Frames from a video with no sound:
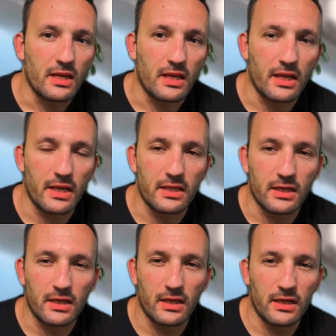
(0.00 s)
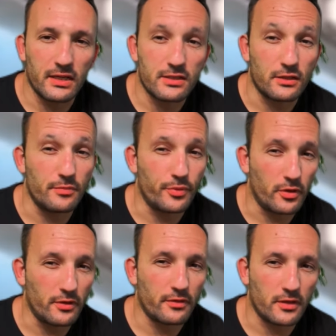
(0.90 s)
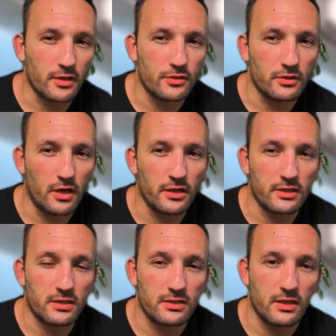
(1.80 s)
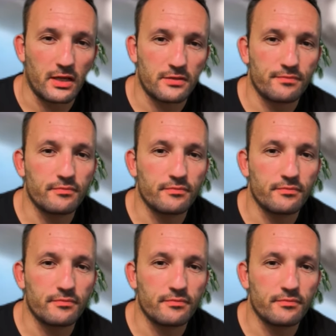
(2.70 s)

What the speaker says: And it's an important thing to notice is that